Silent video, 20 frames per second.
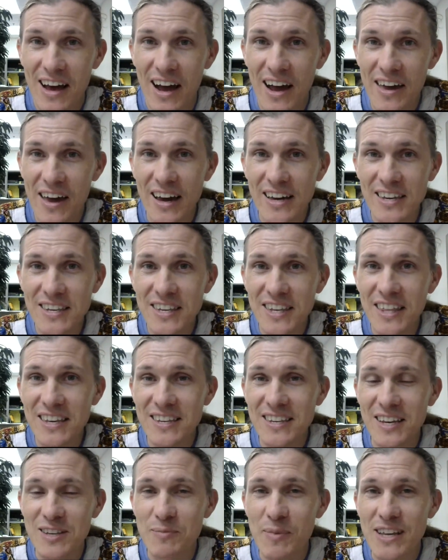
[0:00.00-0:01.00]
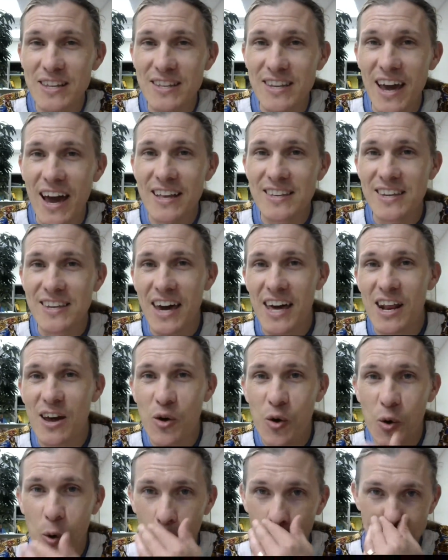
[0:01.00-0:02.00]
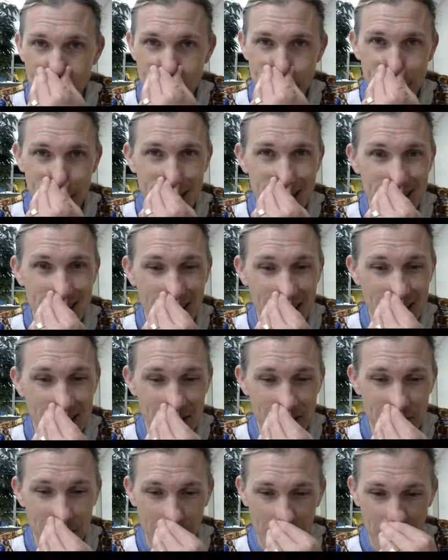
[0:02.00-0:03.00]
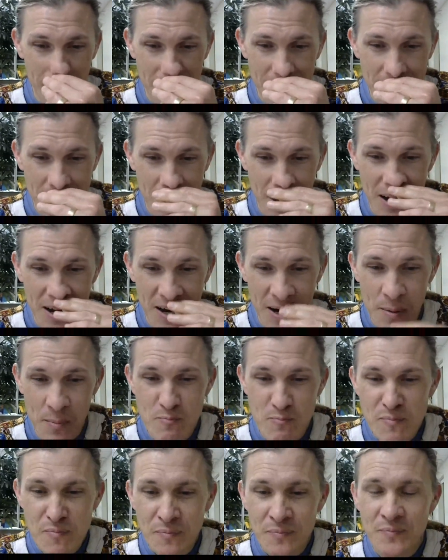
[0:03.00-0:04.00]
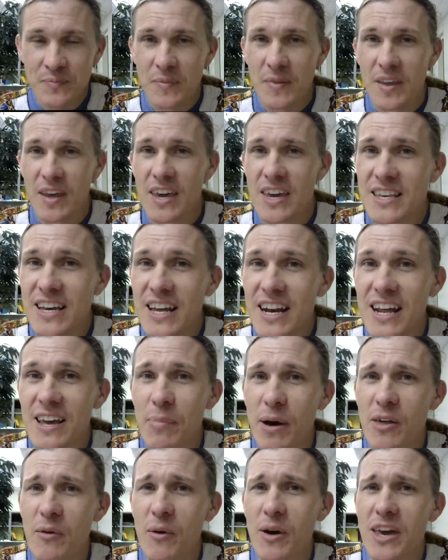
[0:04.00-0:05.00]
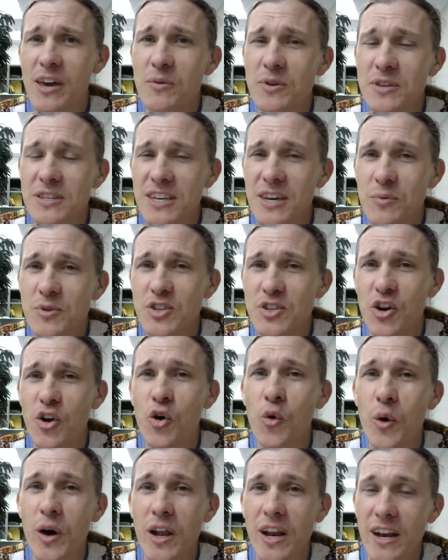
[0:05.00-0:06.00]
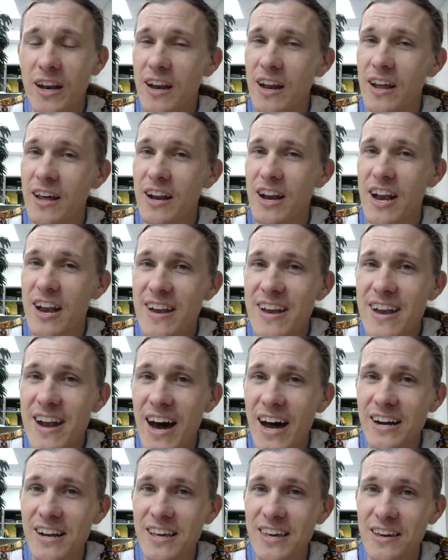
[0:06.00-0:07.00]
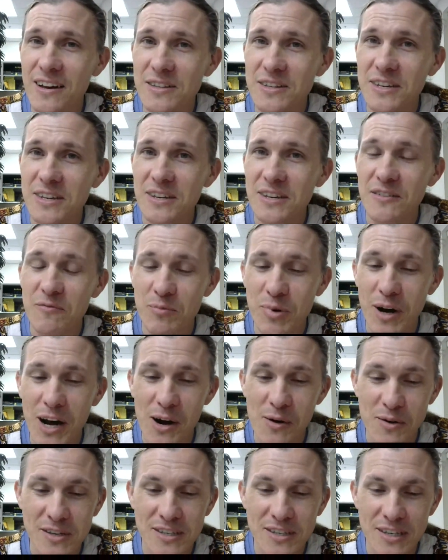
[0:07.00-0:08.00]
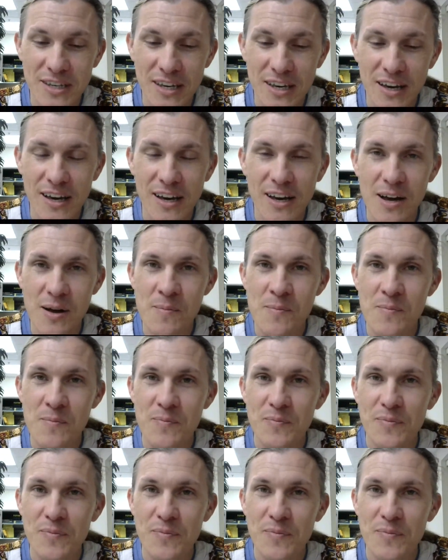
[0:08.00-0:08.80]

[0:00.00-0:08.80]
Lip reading: I see these as my dad's kind of cool success stories. He didn't, by the way, he was acquitted, not guilty of piracy. Uh,